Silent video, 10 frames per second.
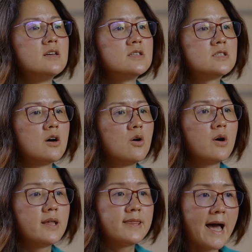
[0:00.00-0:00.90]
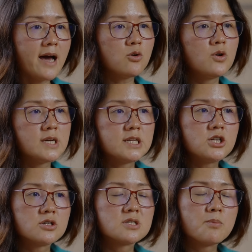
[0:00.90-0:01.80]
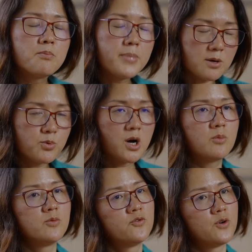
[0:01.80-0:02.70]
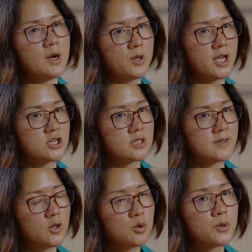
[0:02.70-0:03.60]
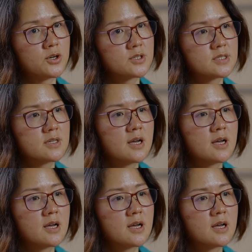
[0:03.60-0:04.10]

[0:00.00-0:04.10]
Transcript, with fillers: So that hallucination is a big problem for application developers.